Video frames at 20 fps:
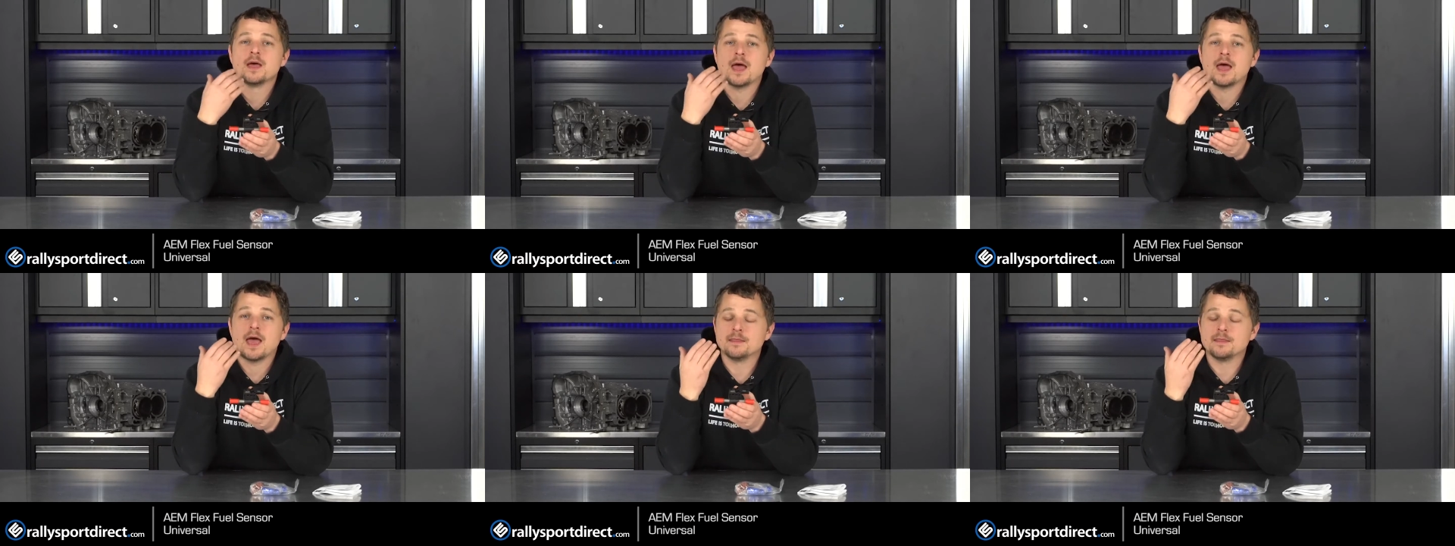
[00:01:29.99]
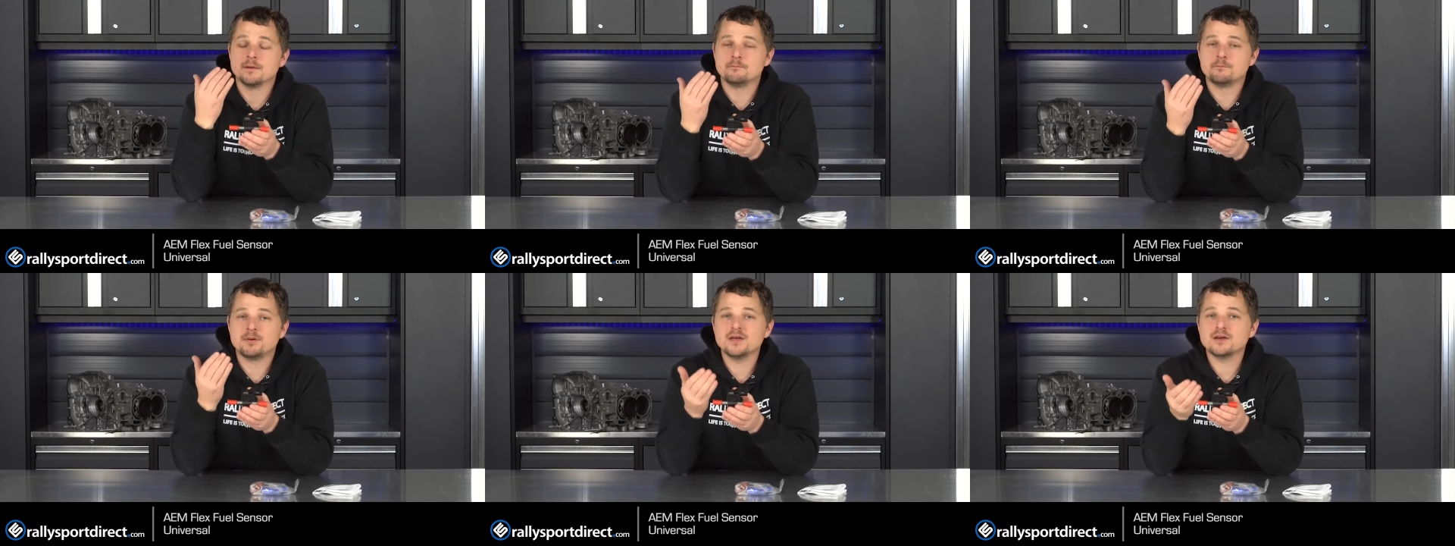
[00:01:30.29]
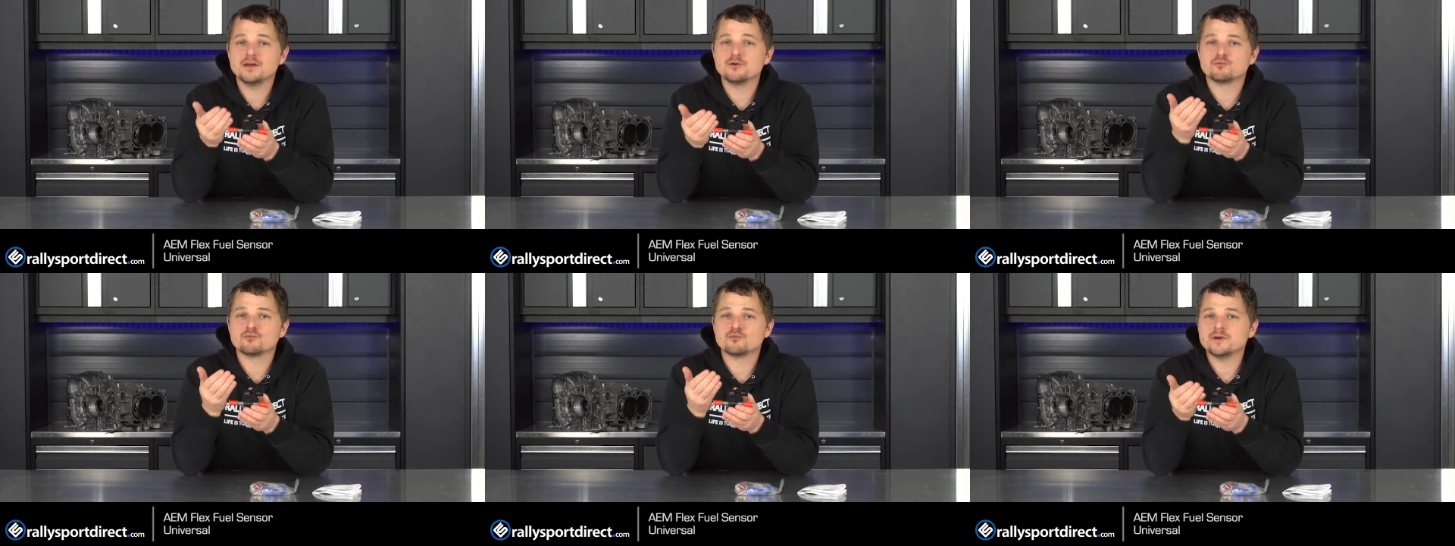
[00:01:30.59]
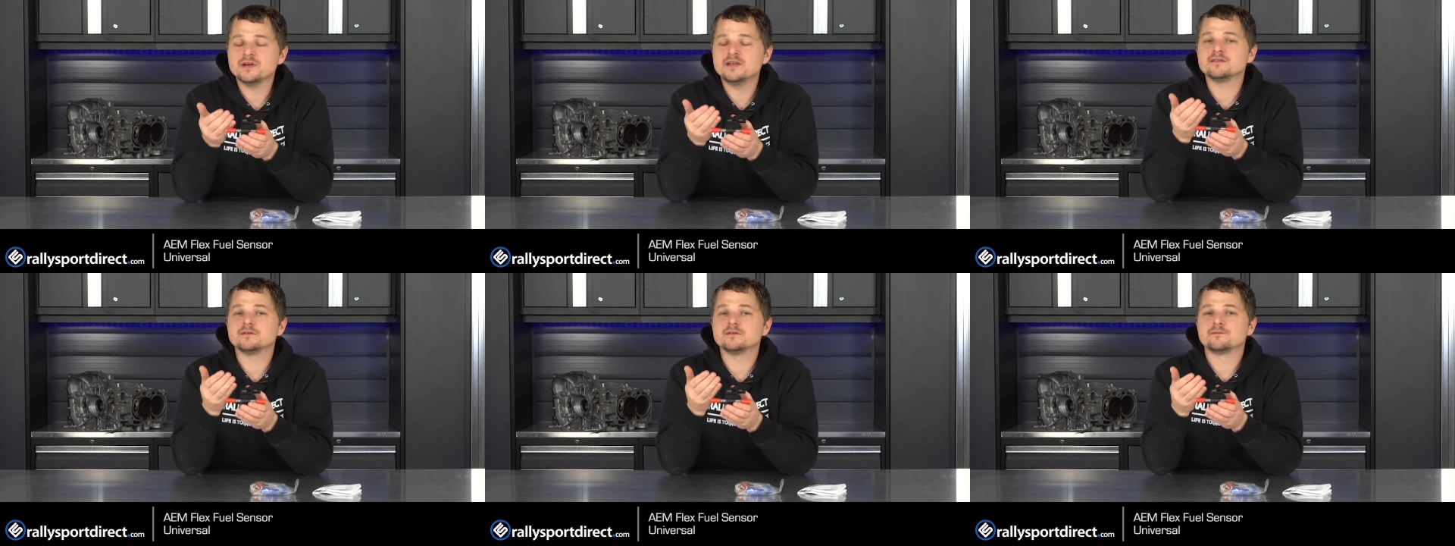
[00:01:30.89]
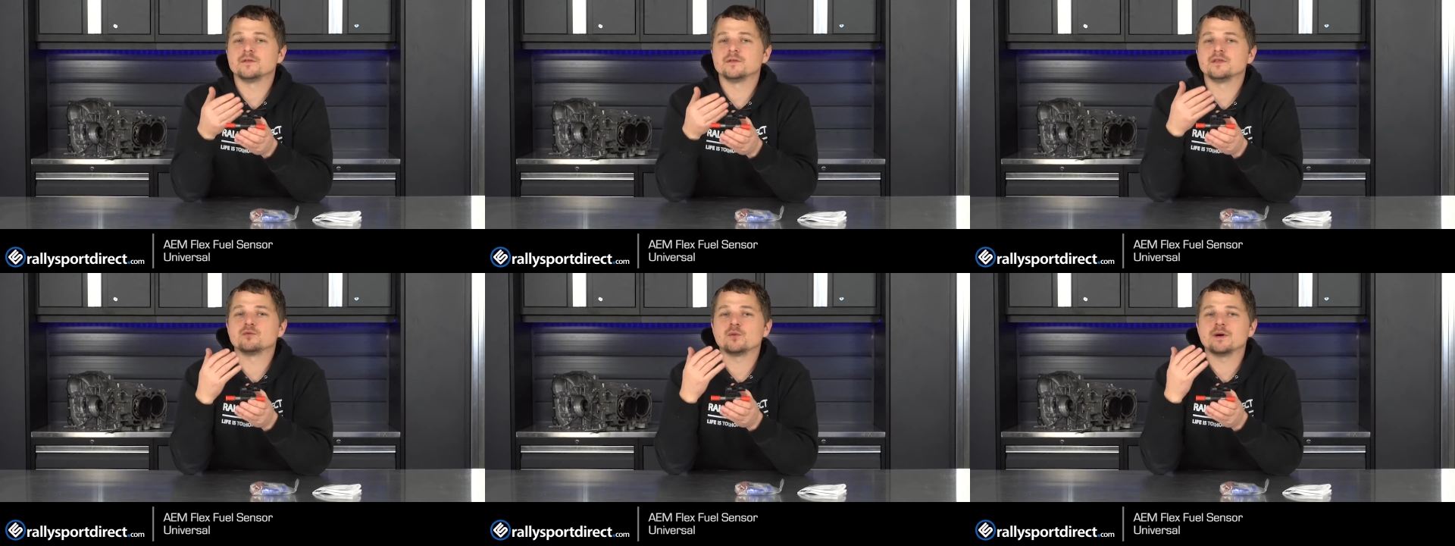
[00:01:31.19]
And the big reason
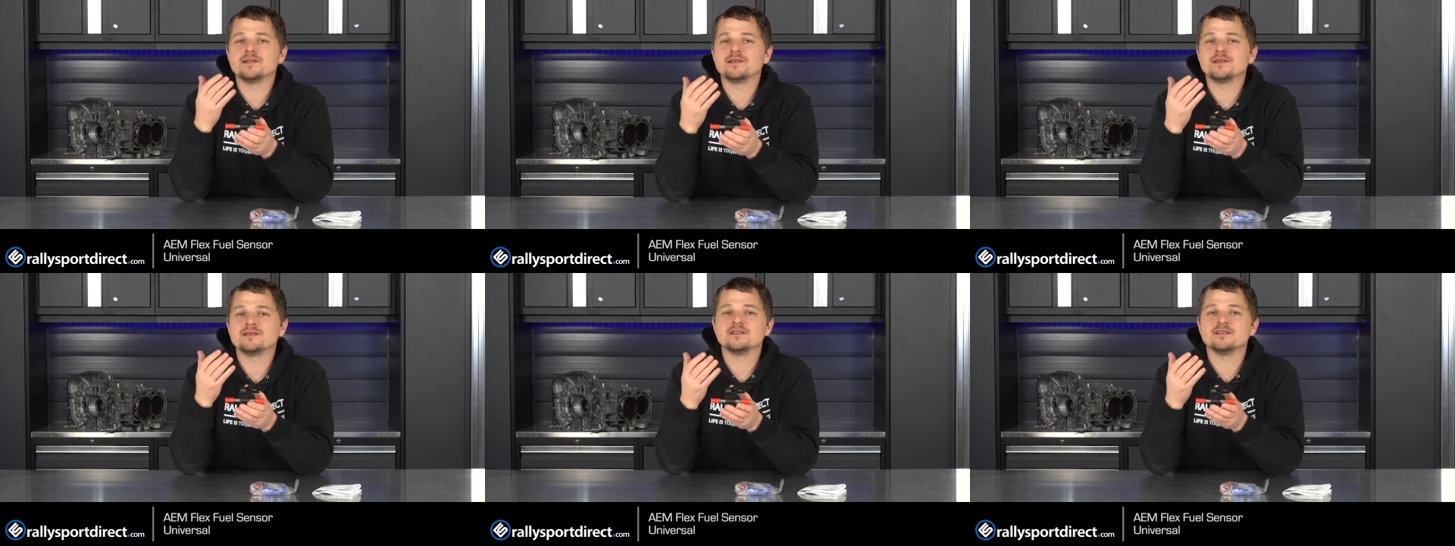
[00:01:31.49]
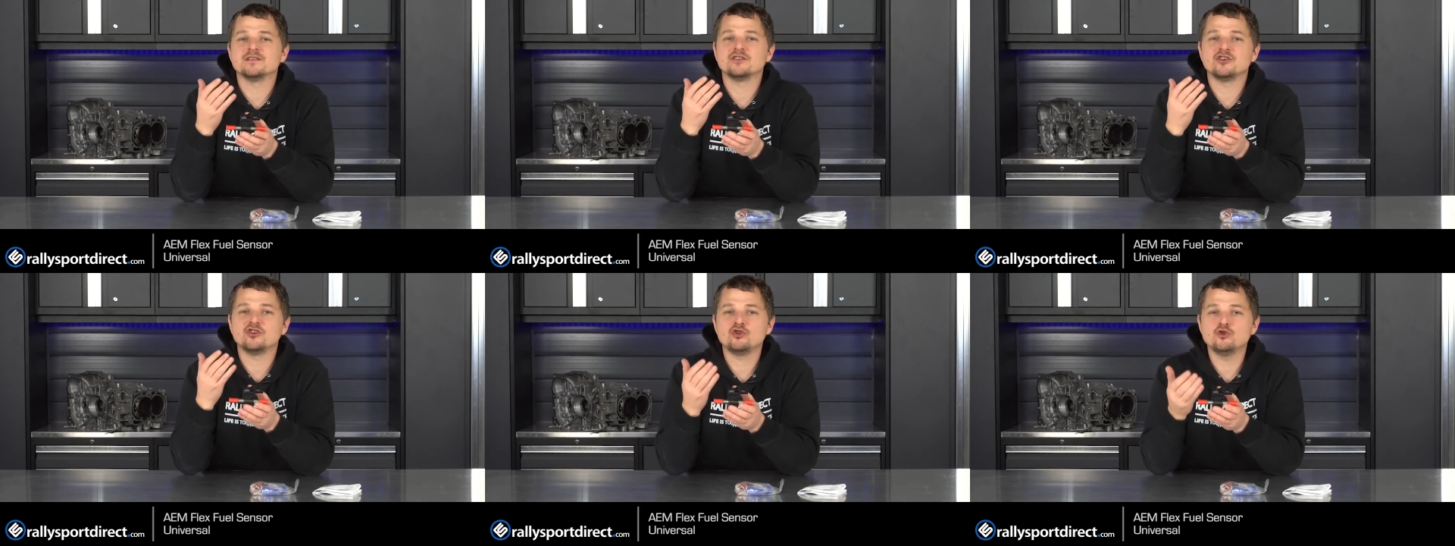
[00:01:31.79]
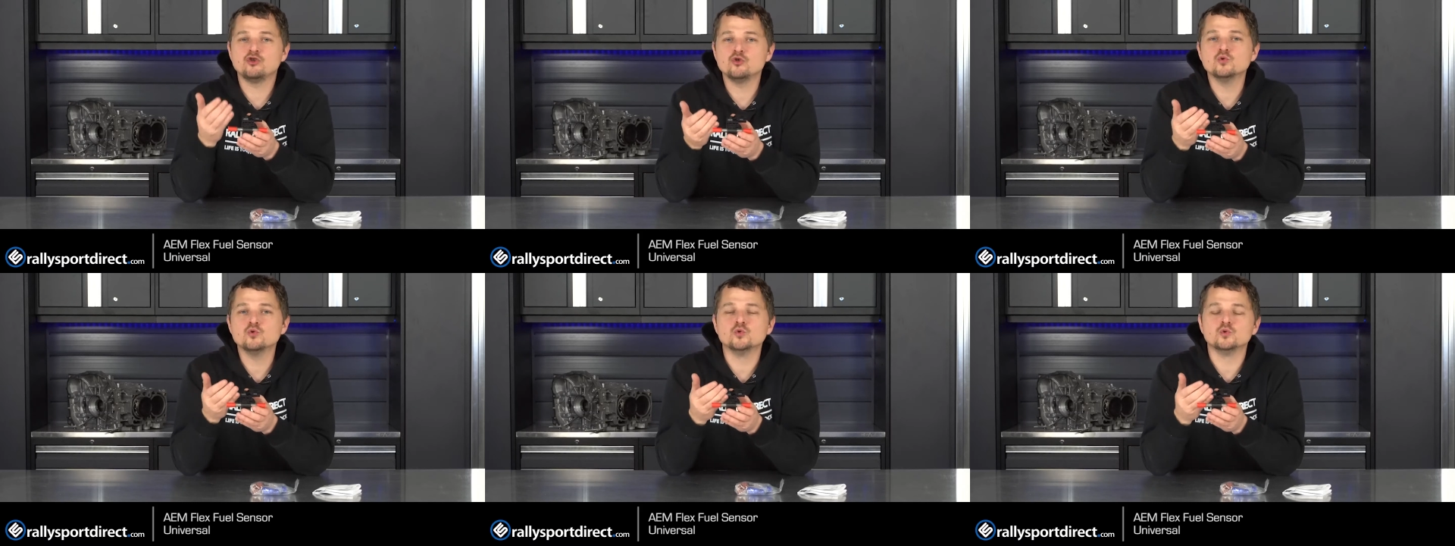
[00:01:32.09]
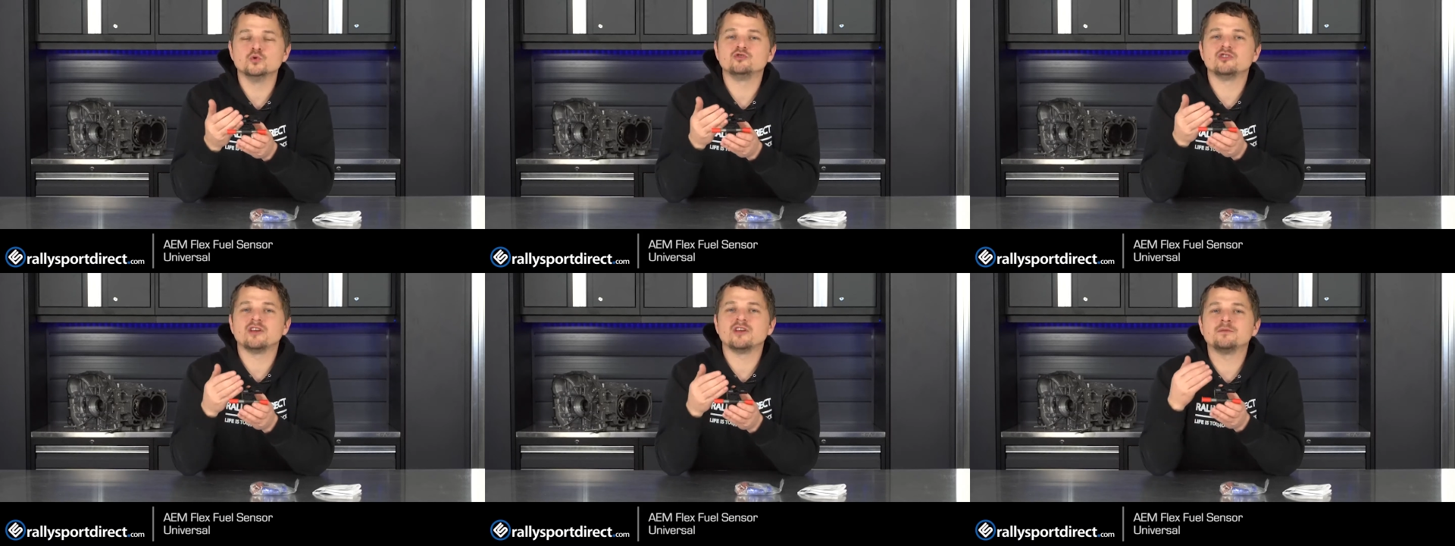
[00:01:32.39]
for this, why this is huge,